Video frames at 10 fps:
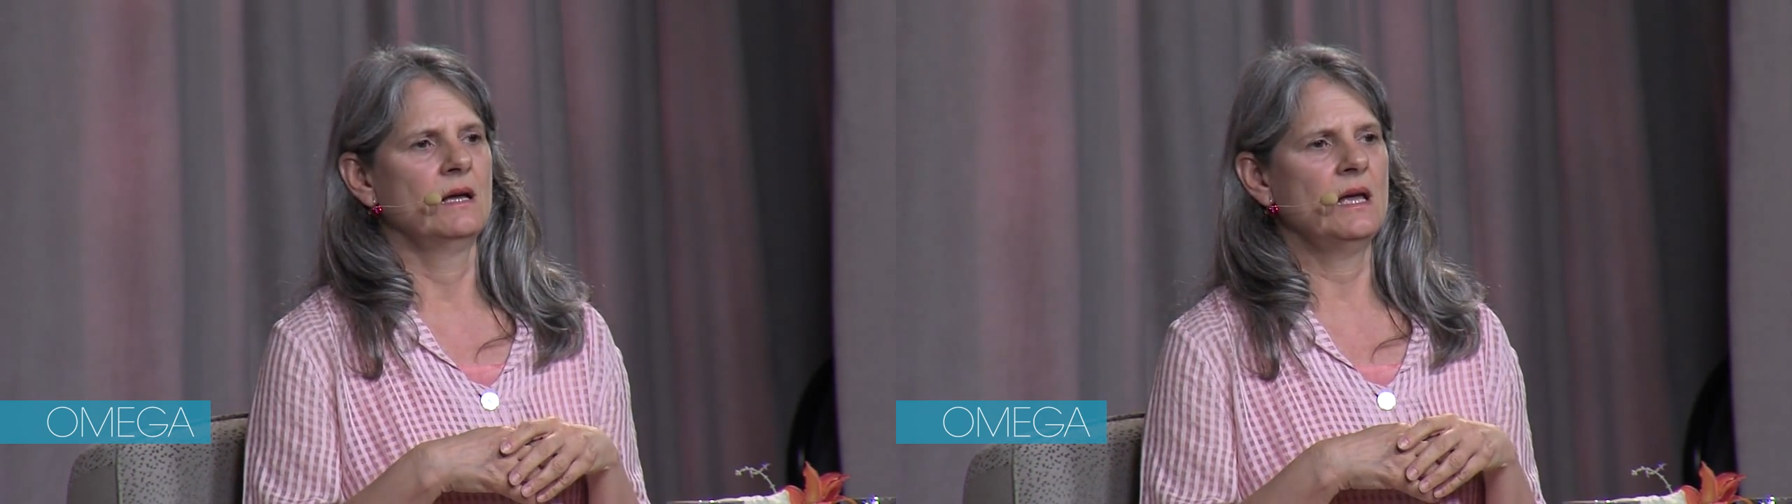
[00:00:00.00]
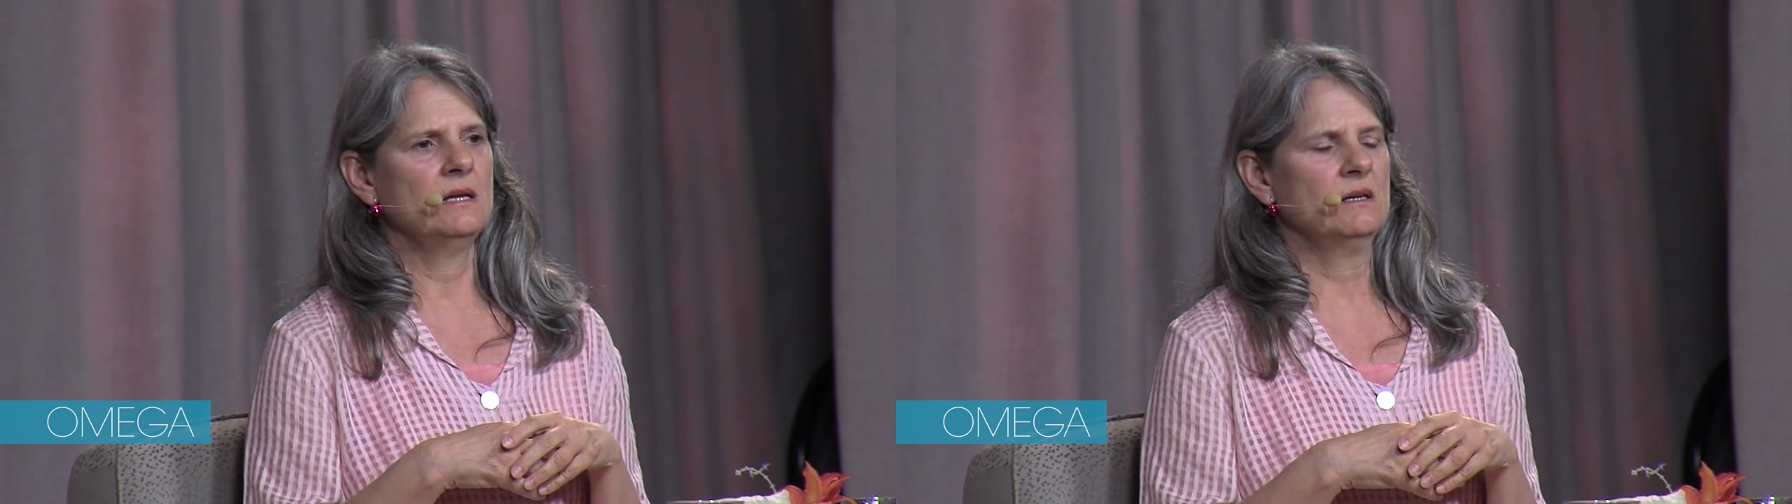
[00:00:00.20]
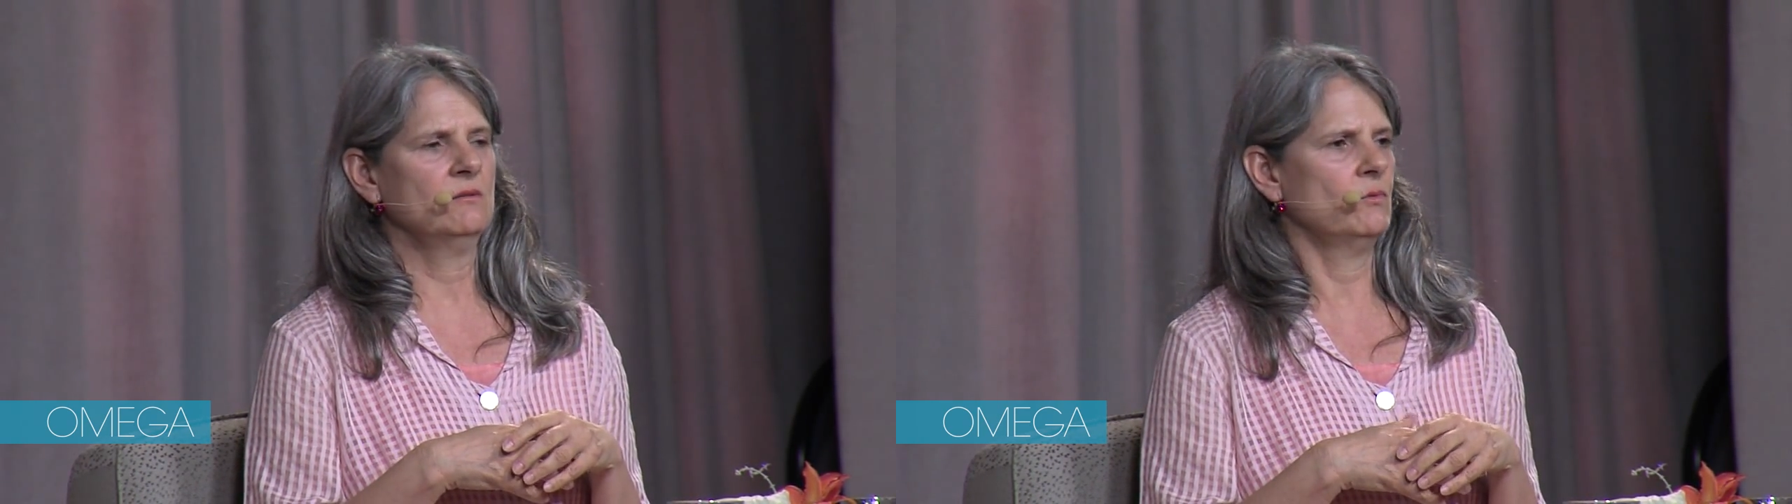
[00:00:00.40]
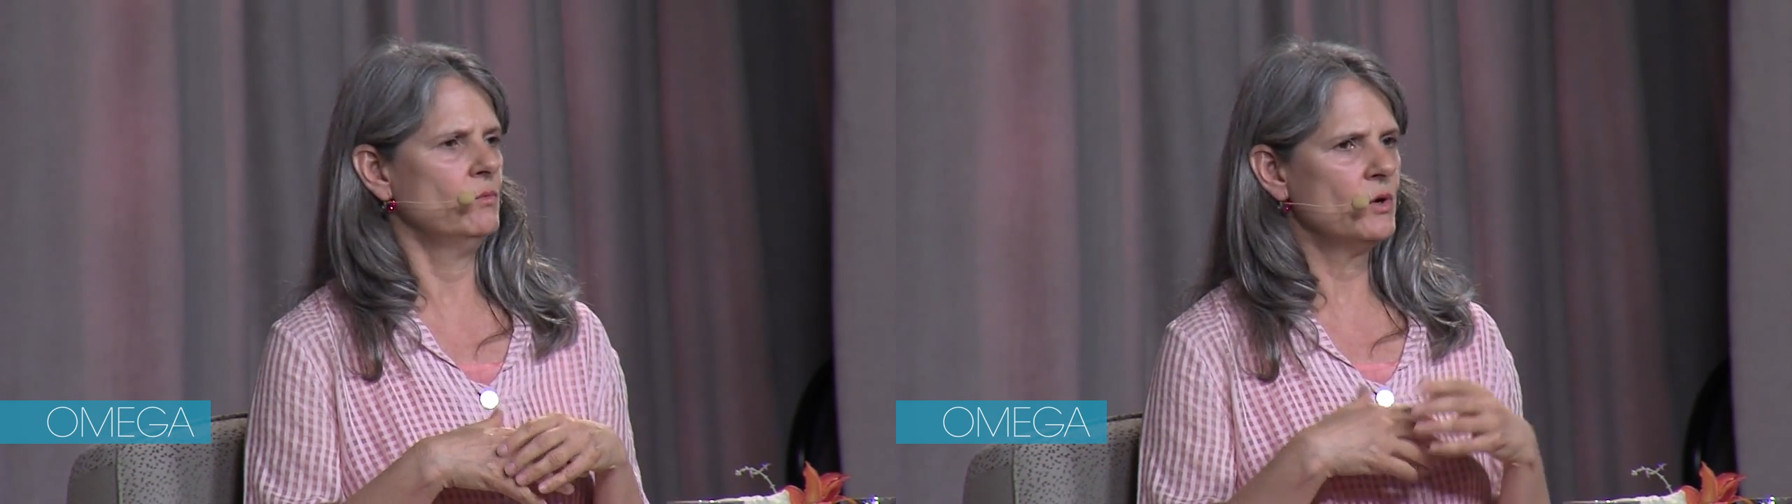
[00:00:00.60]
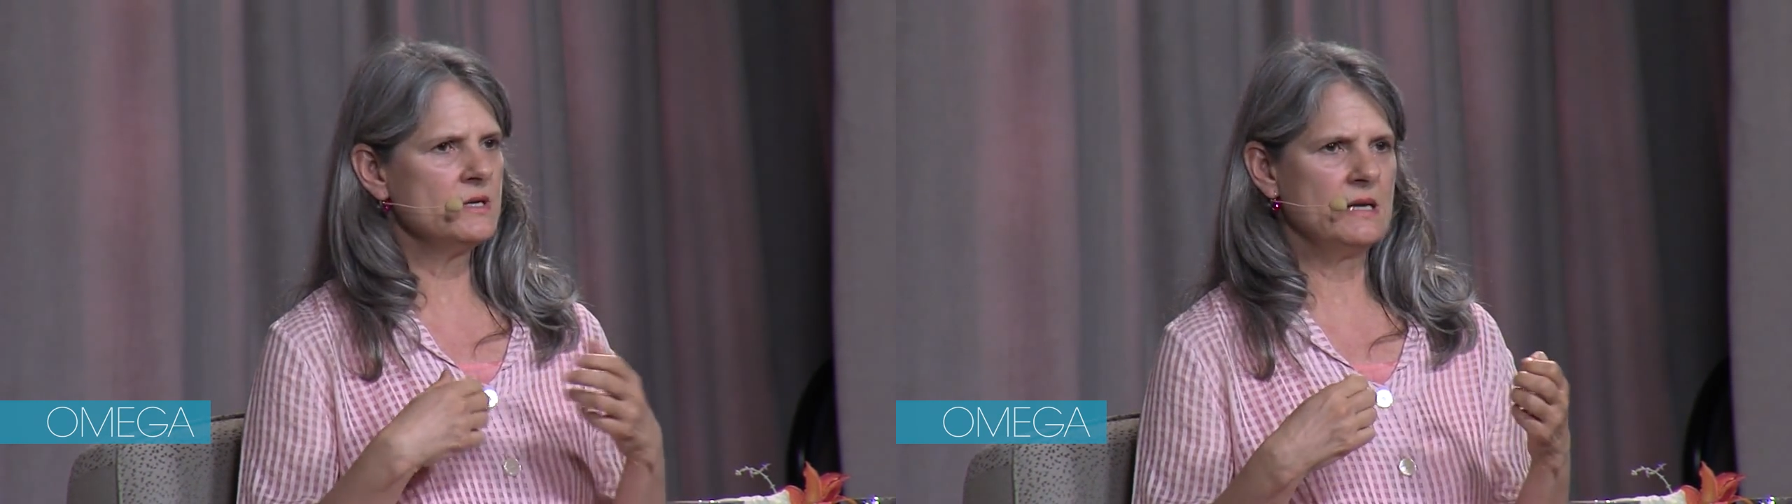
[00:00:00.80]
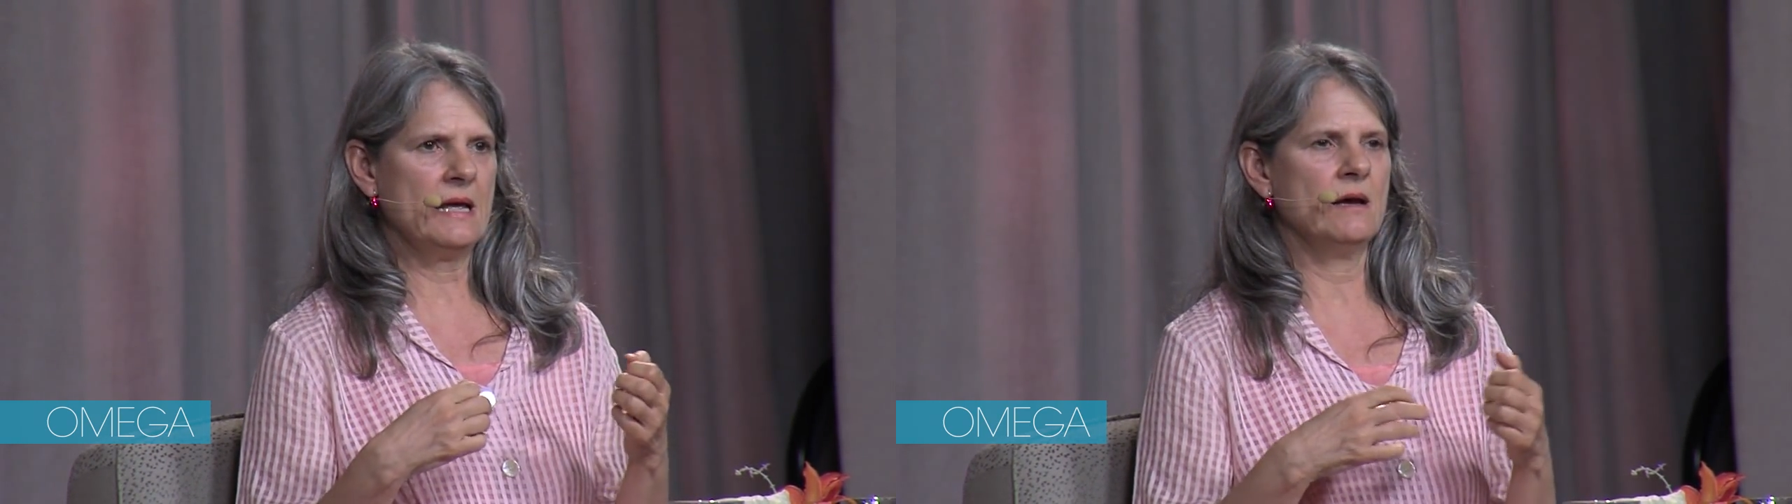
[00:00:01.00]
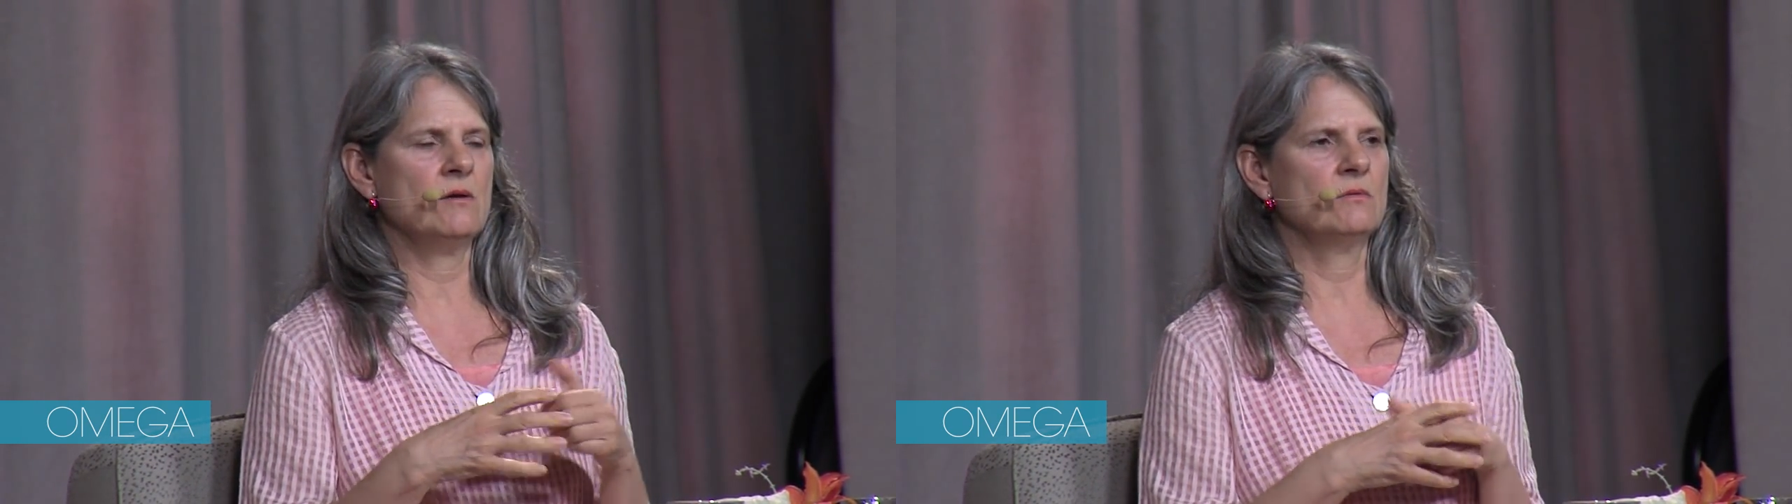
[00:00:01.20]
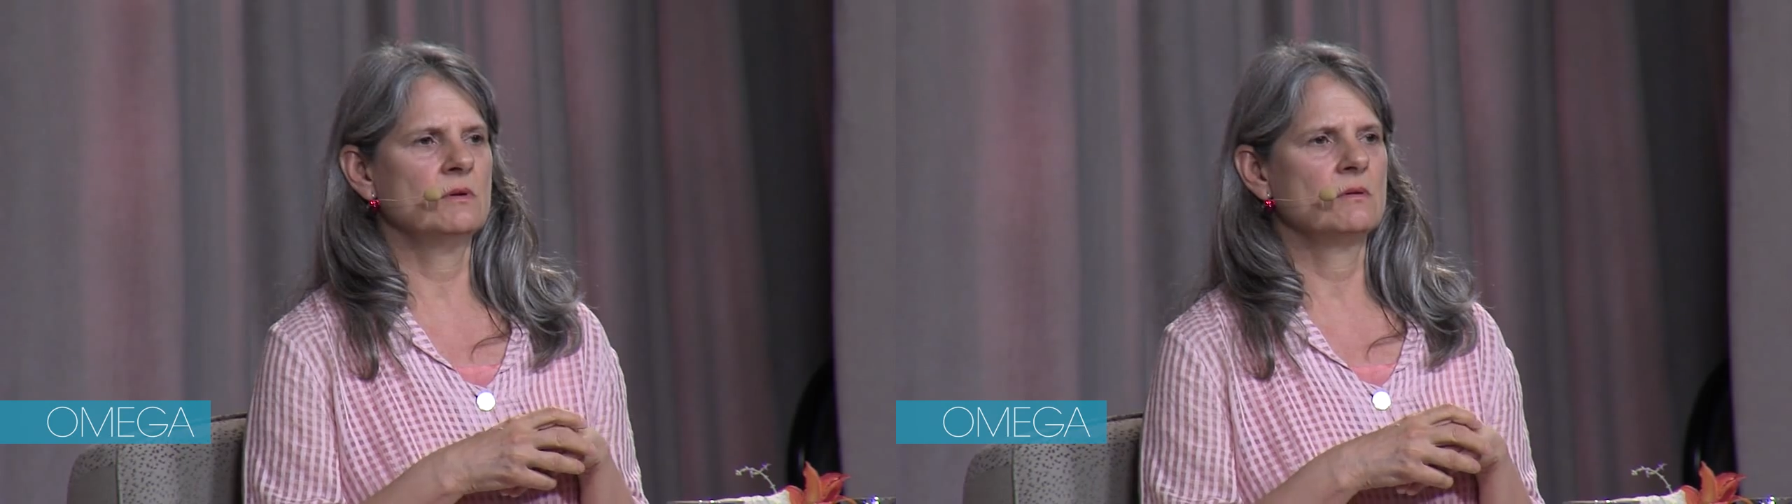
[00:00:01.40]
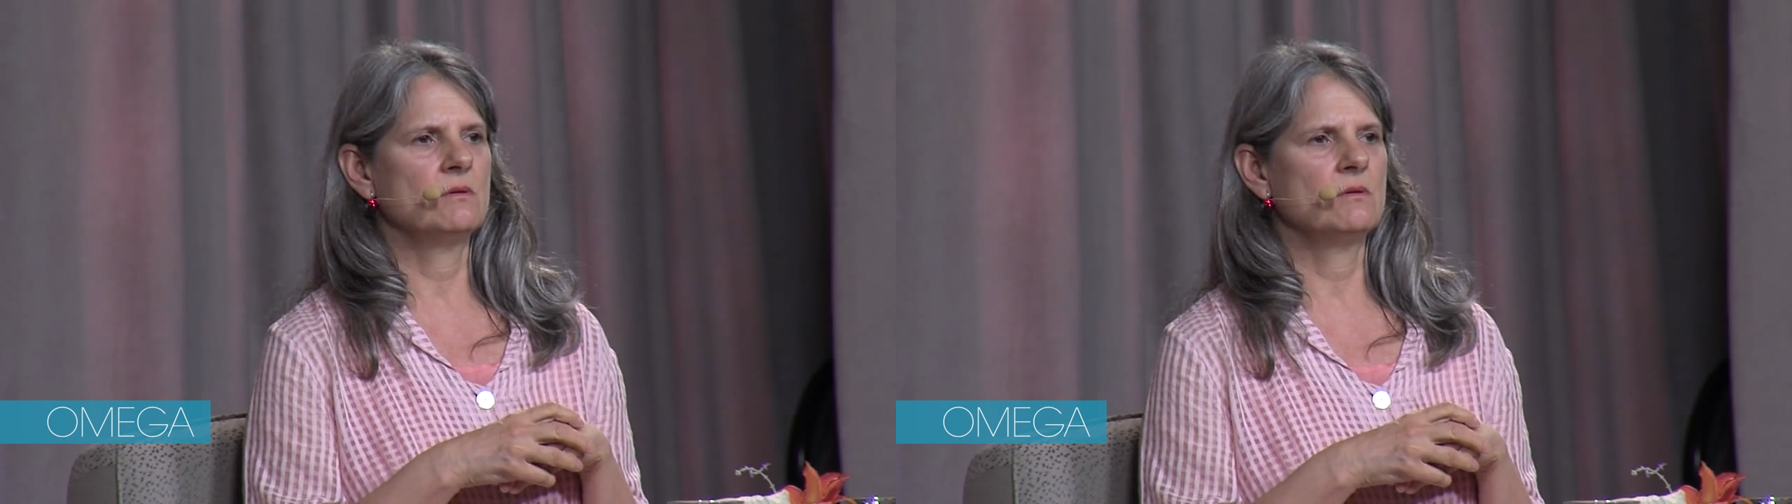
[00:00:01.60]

and worn down,